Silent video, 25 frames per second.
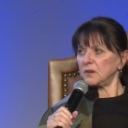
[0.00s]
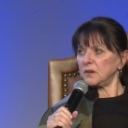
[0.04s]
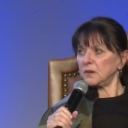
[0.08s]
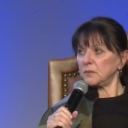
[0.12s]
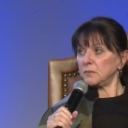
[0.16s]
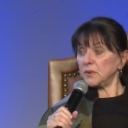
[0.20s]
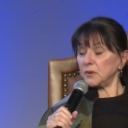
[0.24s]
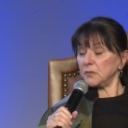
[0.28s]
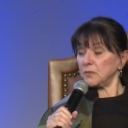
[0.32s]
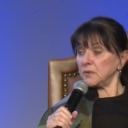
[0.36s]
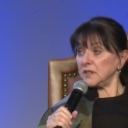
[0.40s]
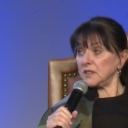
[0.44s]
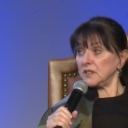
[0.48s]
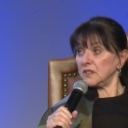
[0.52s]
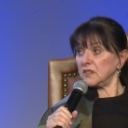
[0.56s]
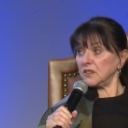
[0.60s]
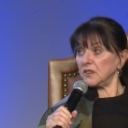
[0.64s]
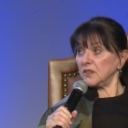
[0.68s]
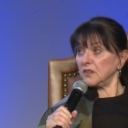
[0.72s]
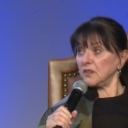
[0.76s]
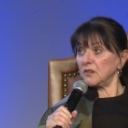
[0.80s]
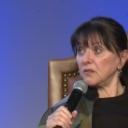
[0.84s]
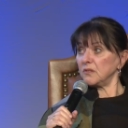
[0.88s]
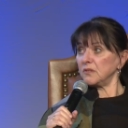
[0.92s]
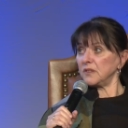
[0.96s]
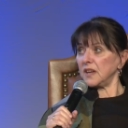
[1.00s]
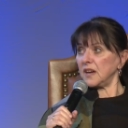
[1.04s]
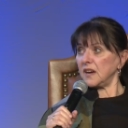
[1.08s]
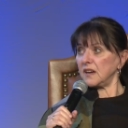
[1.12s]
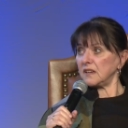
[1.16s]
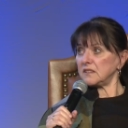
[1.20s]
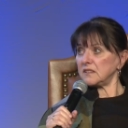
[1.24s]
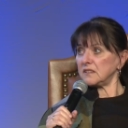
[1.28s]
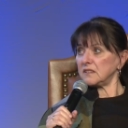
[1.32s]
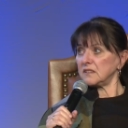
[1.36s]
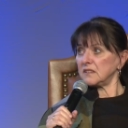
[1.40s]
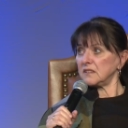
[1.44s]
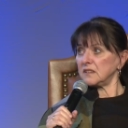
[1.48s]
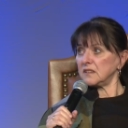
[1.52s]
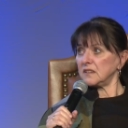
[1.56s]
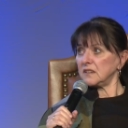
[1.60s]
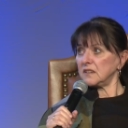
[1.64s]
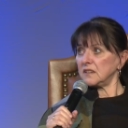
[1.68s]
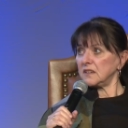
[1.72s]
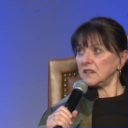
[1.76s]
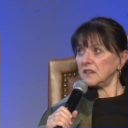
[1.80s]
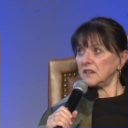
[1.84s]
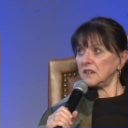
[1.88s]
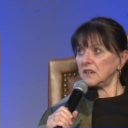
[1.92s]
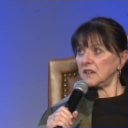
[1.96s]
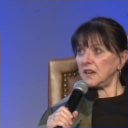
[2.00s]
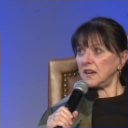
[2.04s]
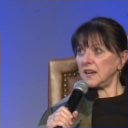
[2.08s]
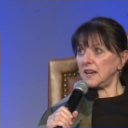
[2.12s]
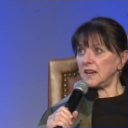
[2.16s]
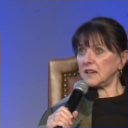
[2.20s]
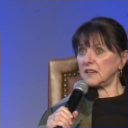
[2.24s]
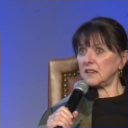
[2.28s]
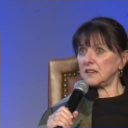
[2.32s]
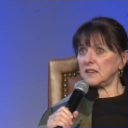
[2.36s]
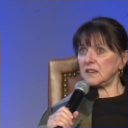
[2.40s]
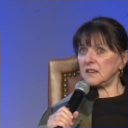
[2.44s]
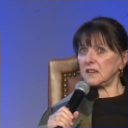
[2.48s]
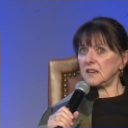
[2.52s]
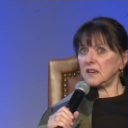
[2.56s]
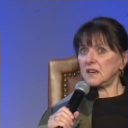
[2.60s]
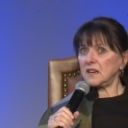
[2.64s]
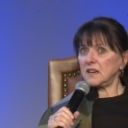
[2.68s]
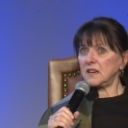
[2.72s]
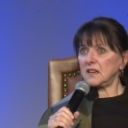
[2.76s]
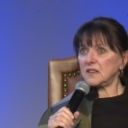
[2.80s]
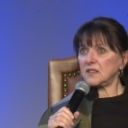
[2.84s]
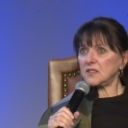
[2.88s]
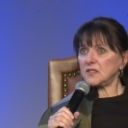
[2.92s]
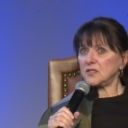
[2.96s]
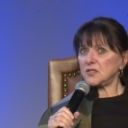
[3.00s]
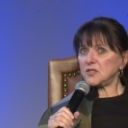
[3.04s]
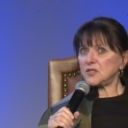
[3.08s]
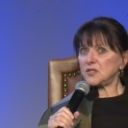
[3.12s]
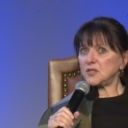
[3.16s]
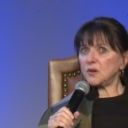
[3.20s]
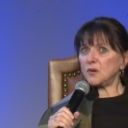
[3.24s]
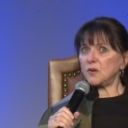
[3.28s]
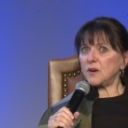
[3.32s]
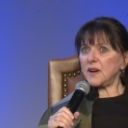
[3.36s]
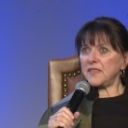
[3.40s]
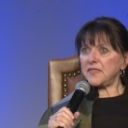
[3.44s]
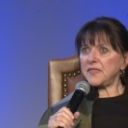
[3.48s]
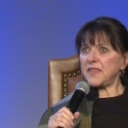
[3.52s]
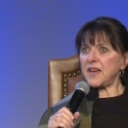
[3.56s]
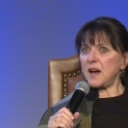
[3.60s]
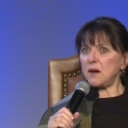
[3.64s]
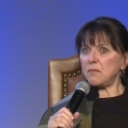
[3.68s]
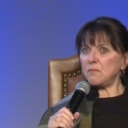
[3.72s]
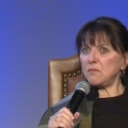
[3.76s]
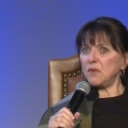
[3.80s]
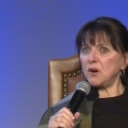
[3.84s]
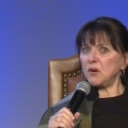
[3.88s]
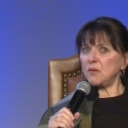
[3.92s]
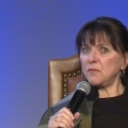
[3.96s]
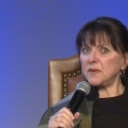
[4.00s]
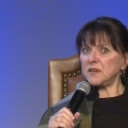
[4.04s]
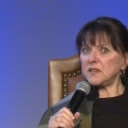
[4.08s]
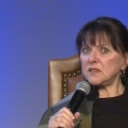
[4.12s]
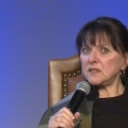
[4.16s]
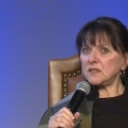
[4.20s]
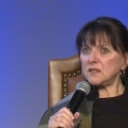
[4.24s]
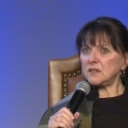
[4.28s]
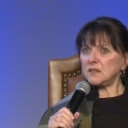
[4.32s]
But we didn't know that. And so at that moment,